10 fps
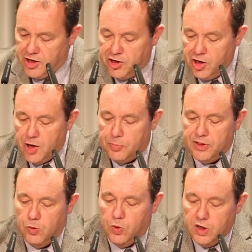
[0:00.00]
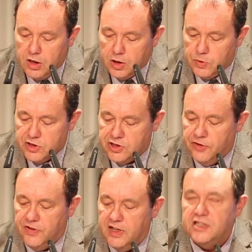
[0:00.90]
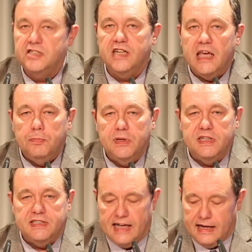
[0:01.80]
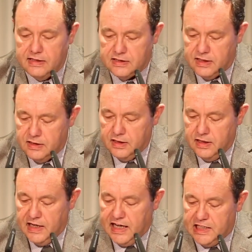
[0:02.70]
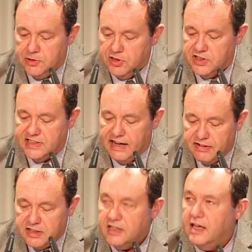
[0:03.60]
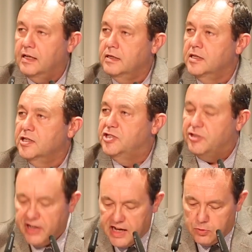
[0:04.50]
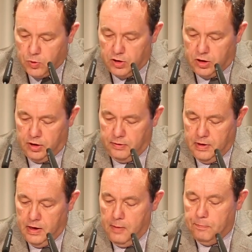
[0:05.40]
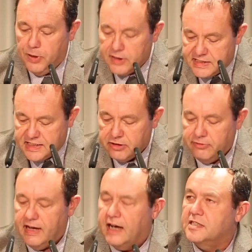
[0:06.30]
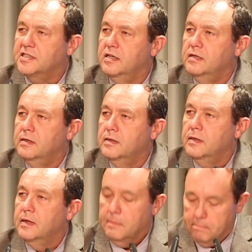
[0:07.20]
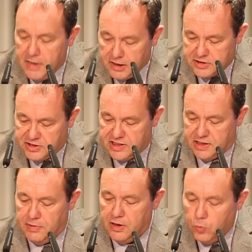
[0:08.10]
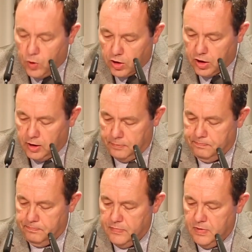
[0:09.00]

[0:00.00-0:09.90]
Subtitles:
Europe and the world will suffer a steeper descent into austerity, trade war, political reaction, militarism and war,